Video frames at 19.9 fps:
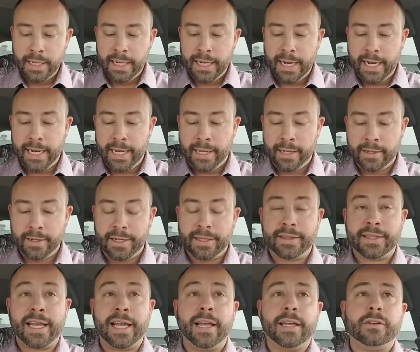And
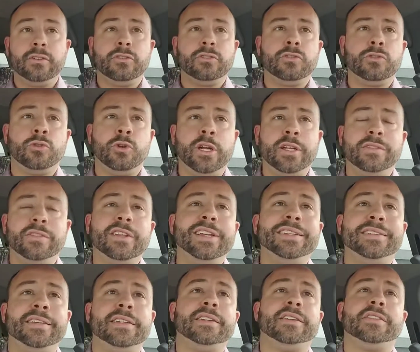that
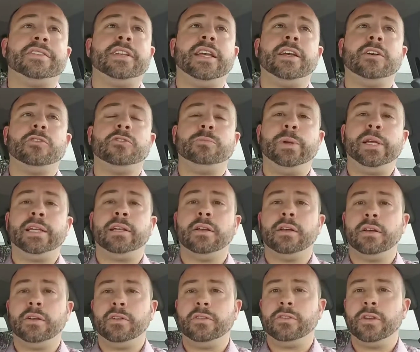translates into sales
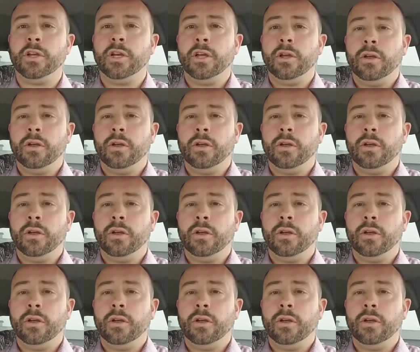because